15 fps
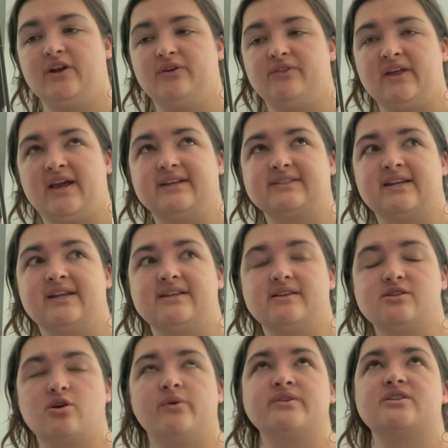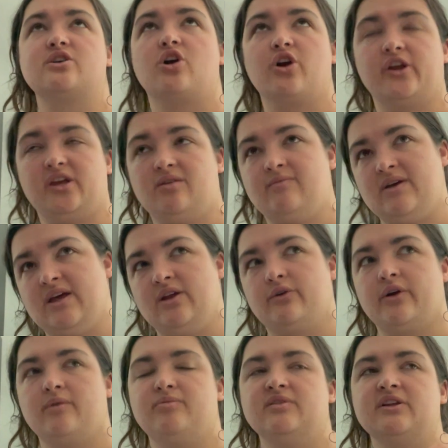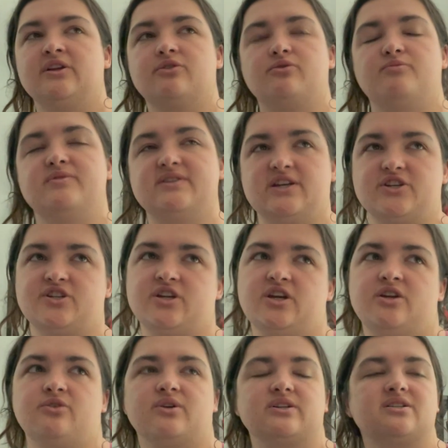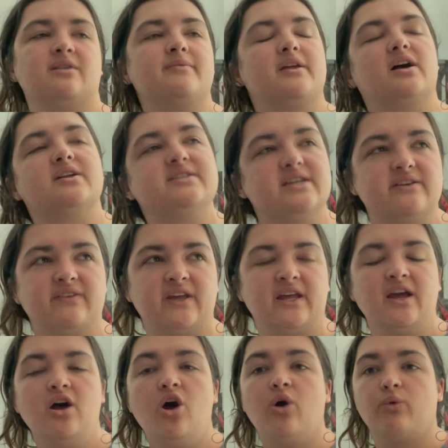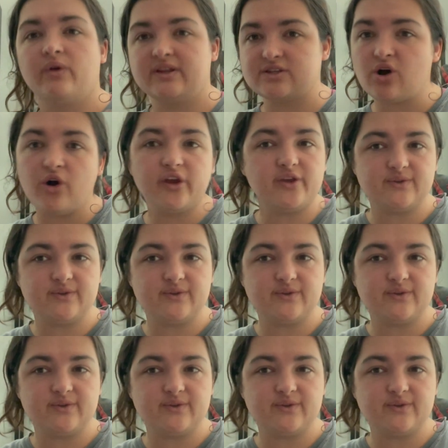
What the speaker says: things. And it's always an argument or a political position or something on TV where that's all you